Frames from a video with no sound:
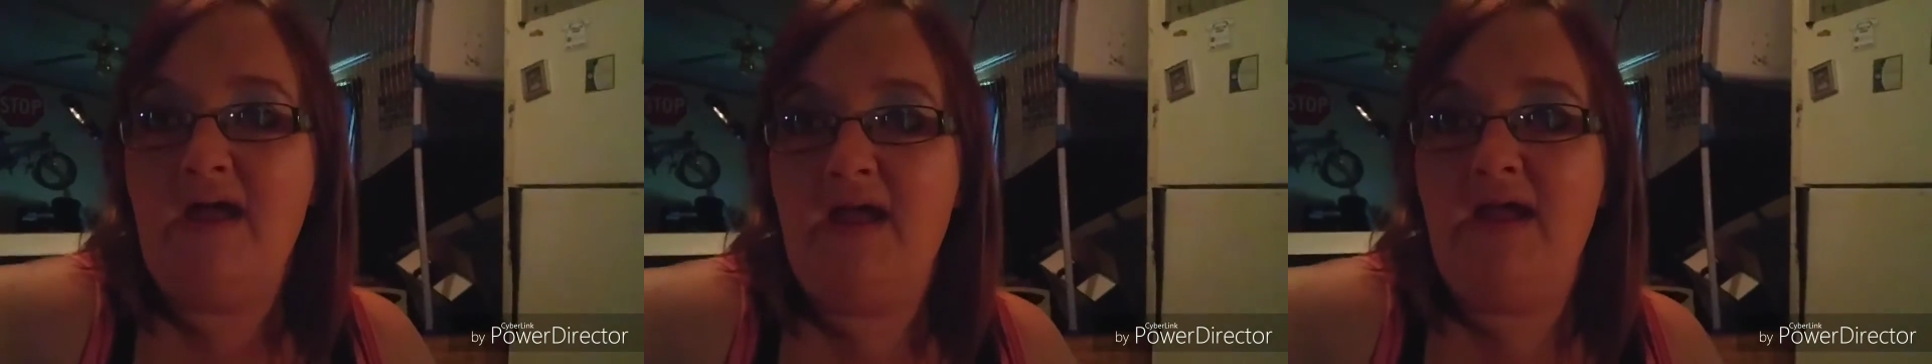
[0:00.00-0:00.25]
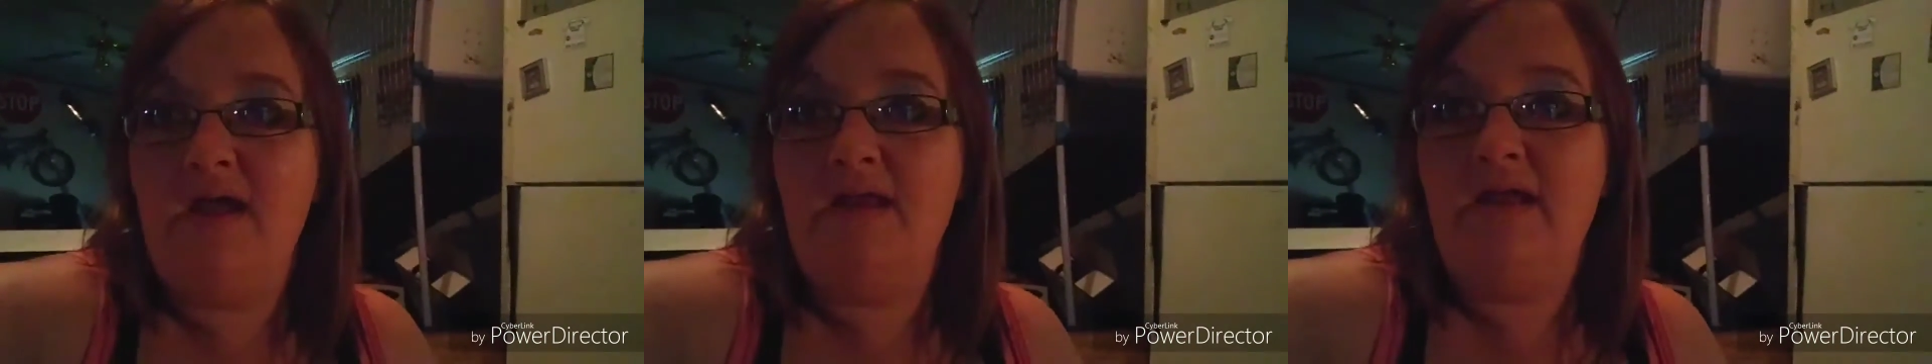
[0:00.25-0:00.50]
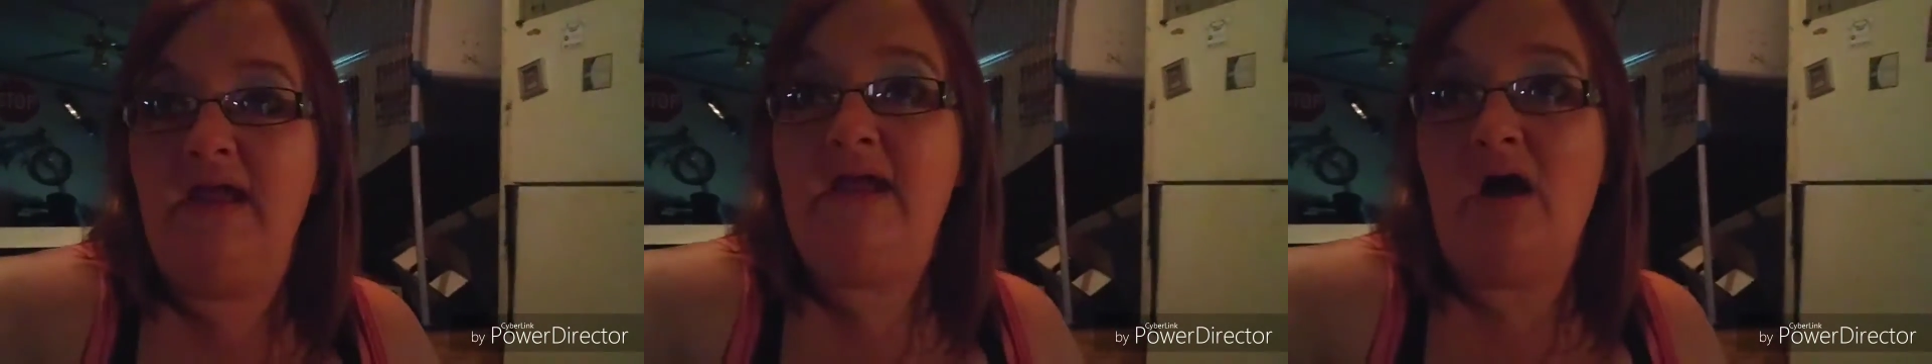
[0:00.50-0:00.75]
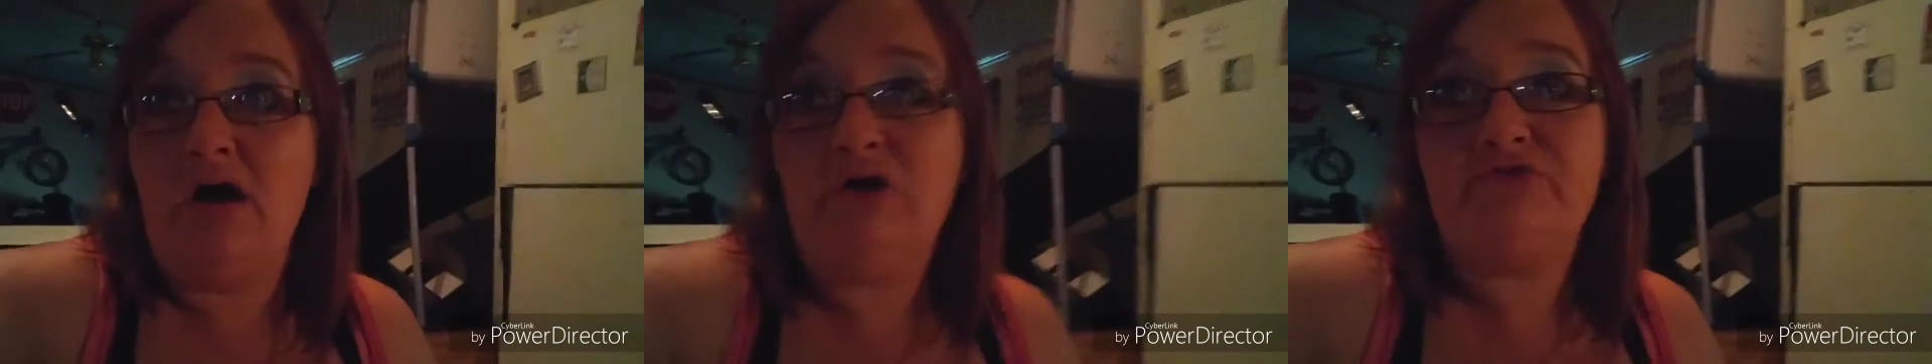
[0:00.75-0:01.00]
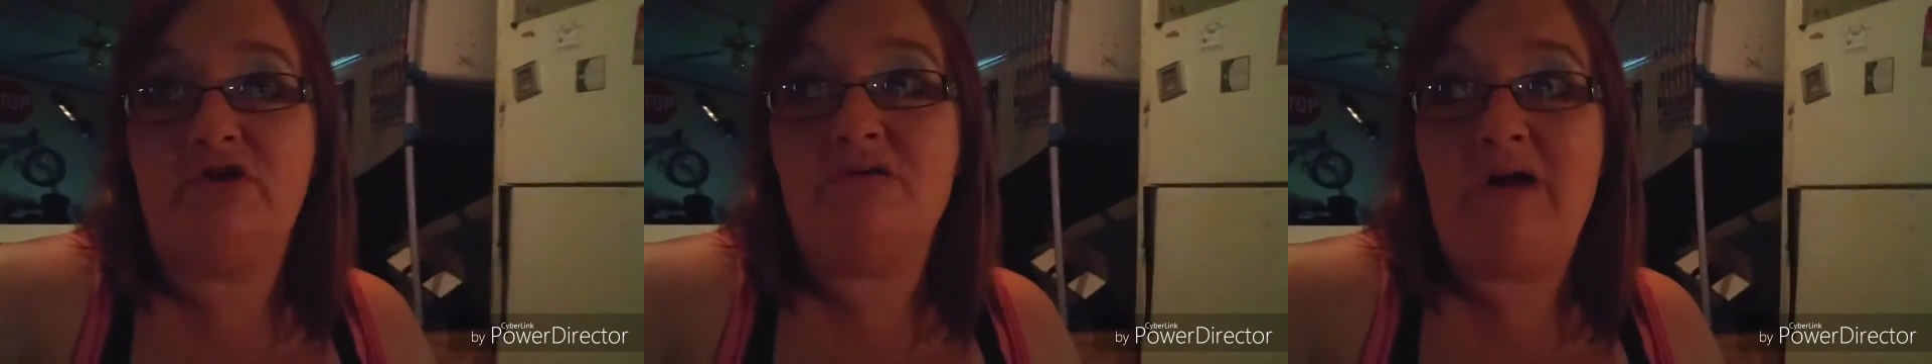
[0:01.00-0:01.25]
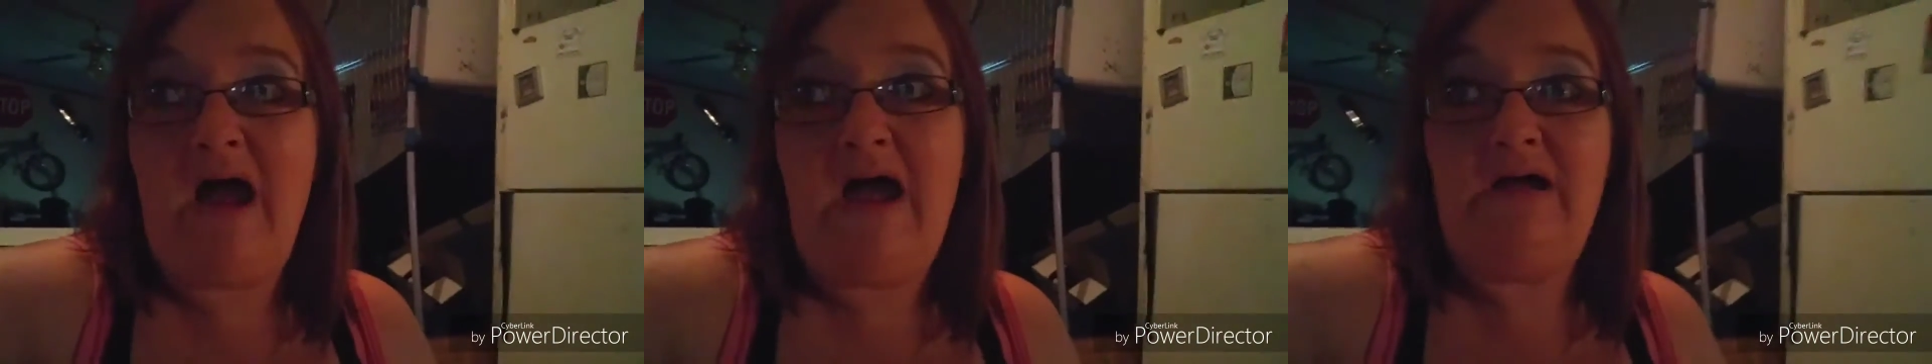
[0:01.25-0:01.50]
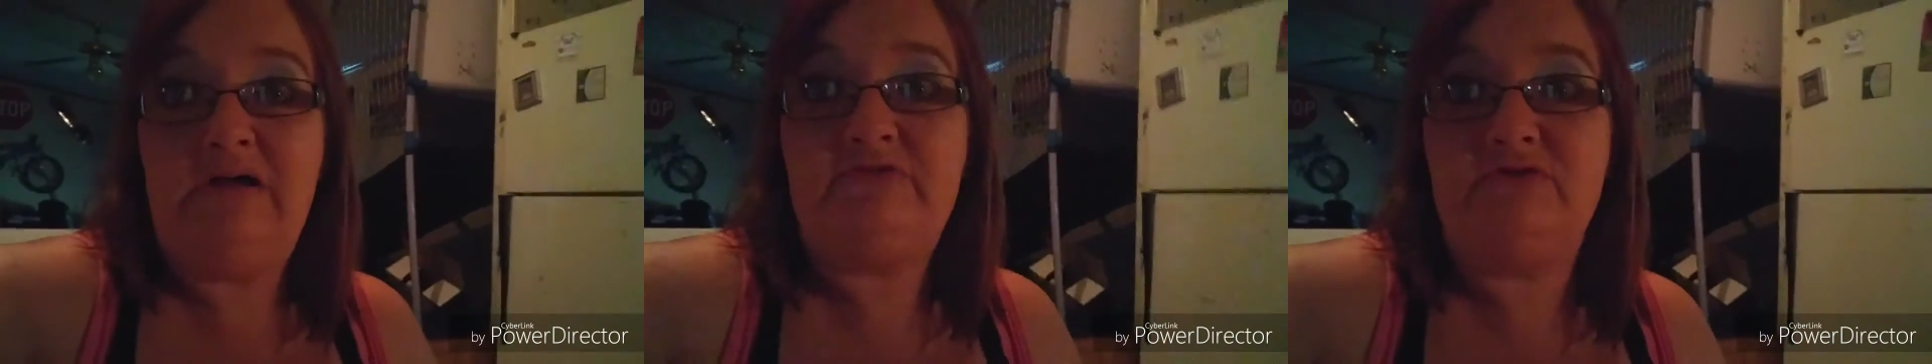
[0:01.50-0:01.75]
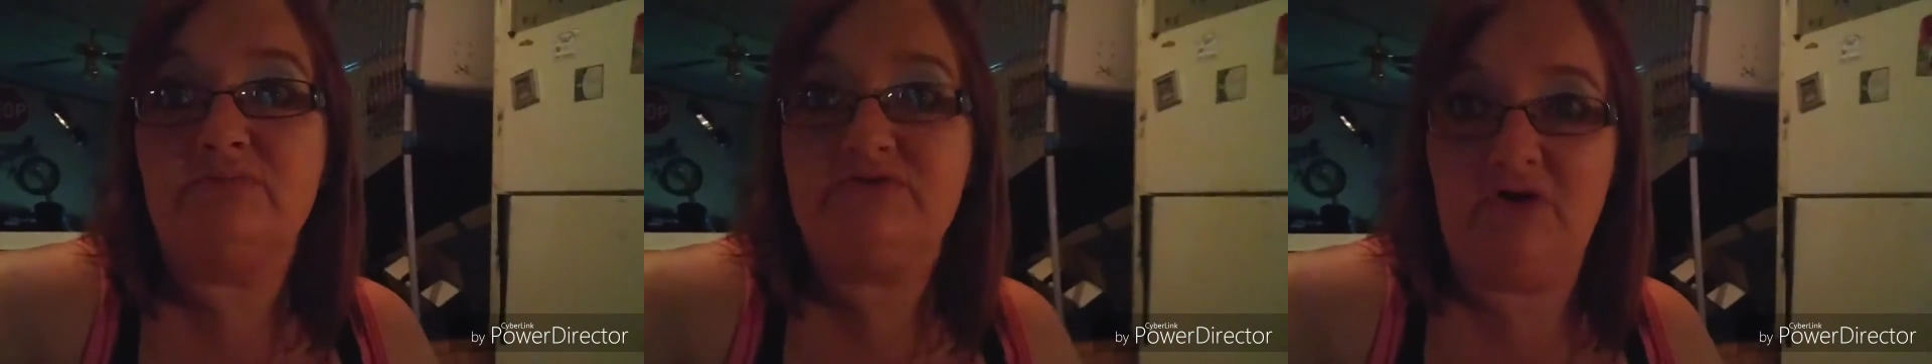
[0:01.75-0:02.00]
and he also
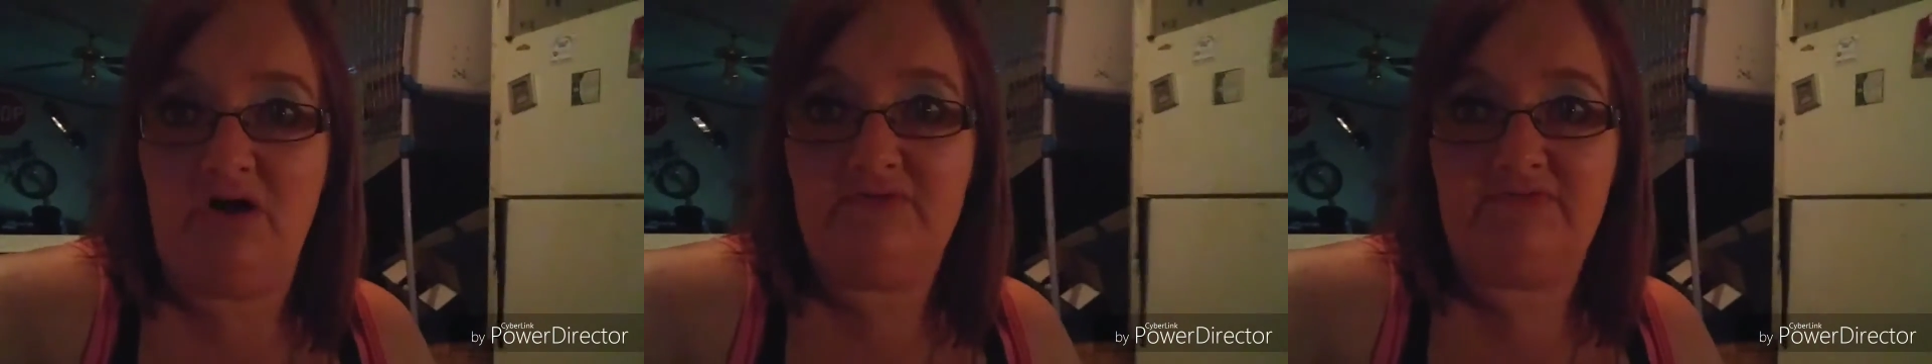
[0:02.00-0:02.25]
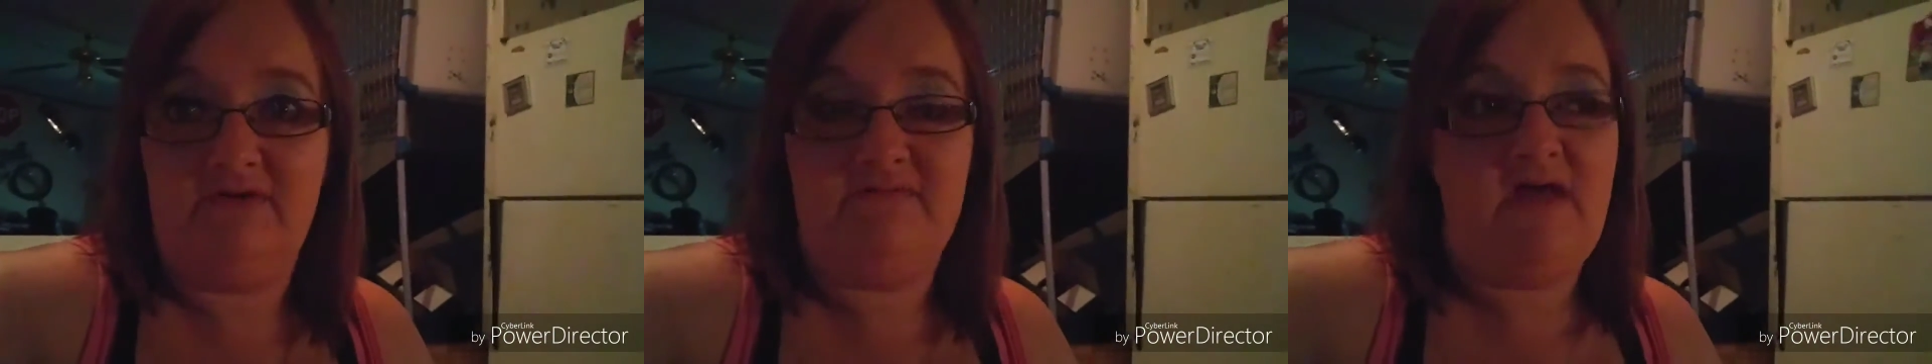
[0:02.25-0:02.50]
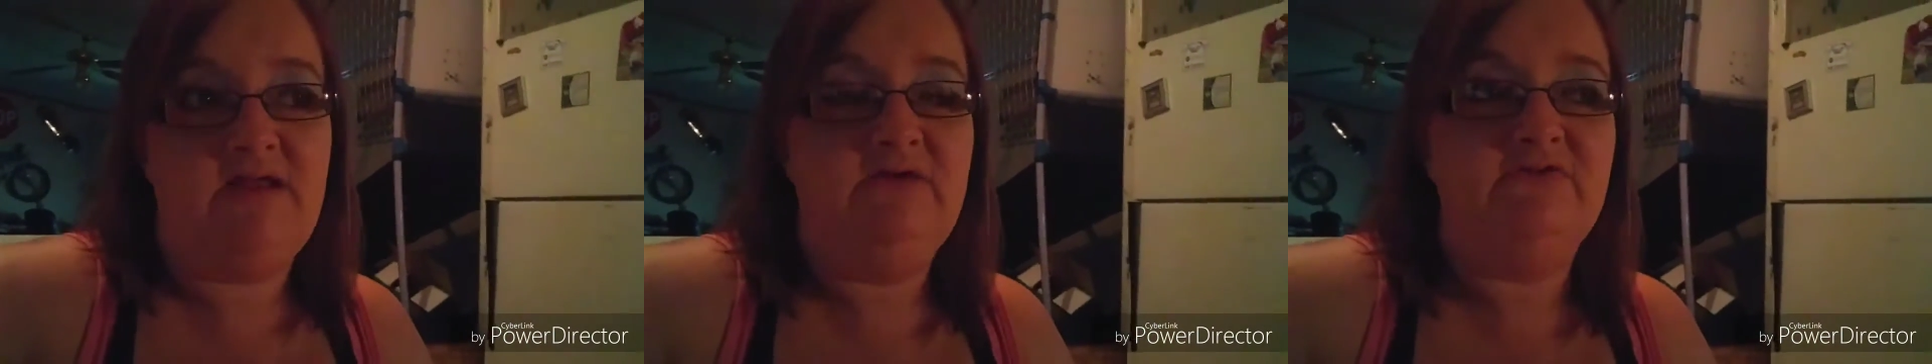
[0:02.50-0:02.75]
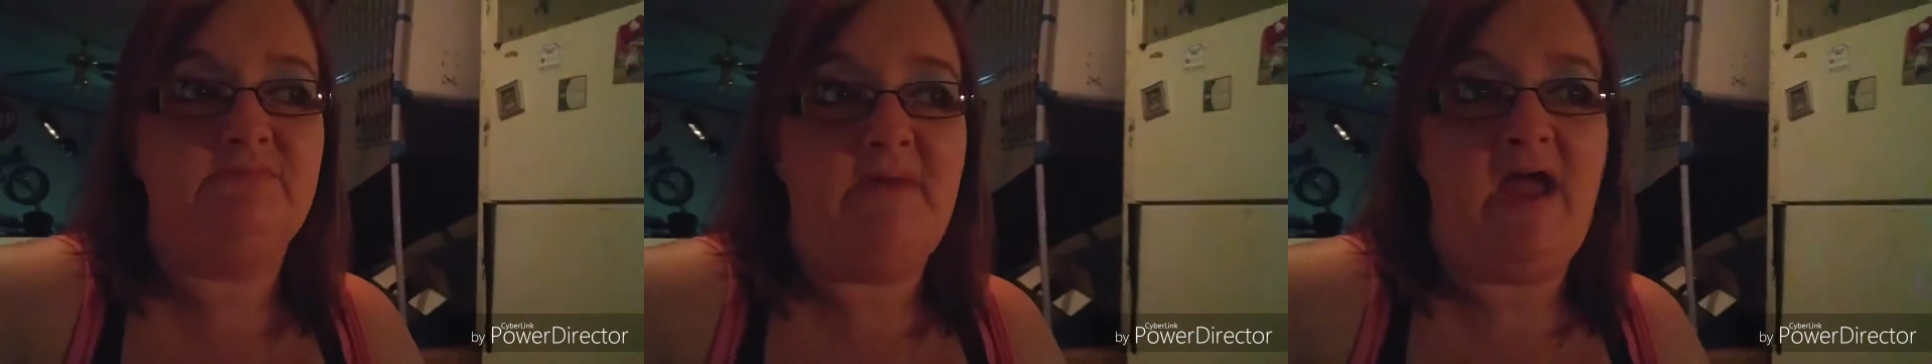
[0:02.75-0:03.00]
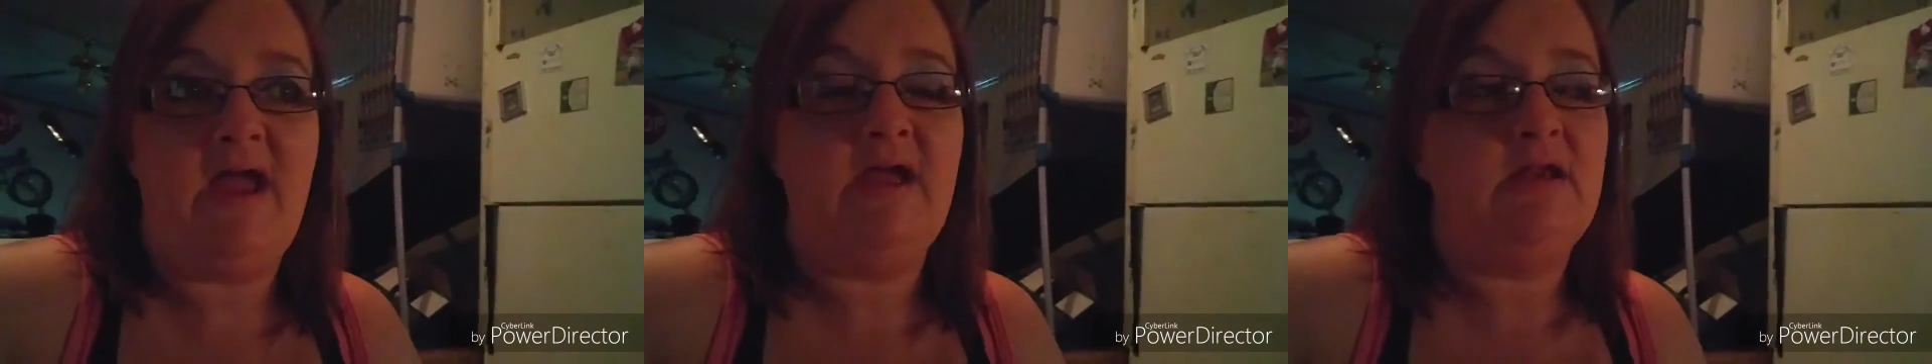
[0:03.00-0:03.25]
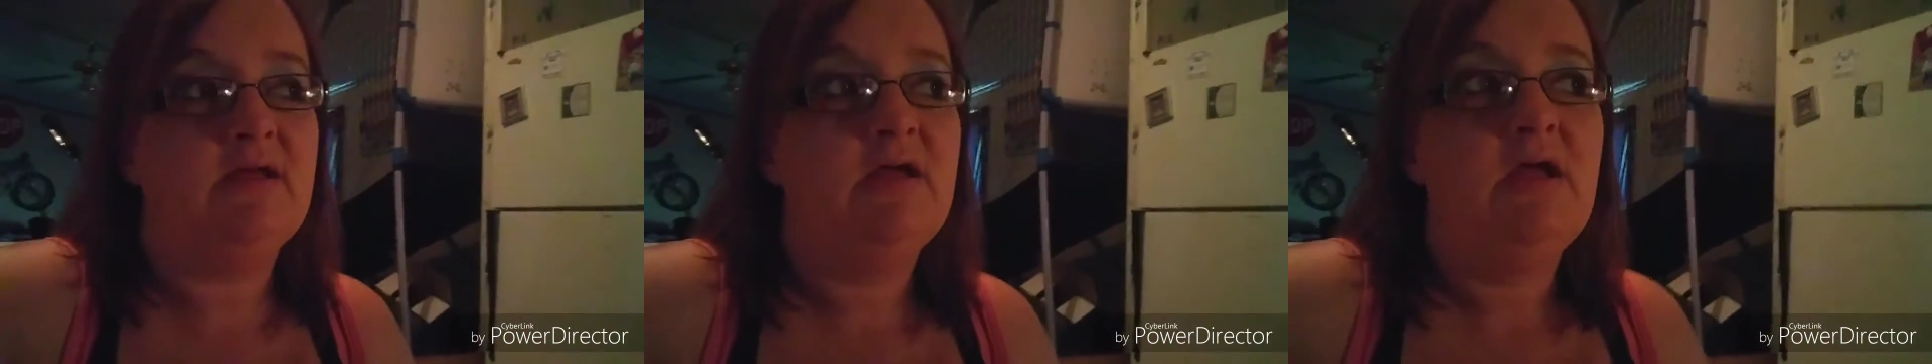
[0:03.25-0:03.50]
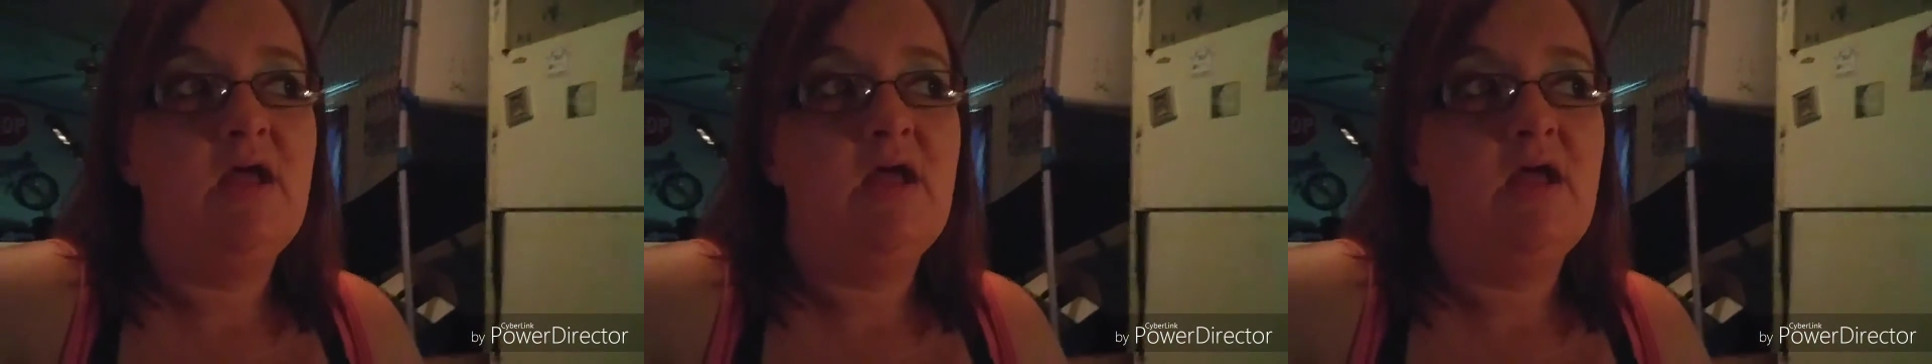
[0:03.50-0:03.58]
has some salsa that he's made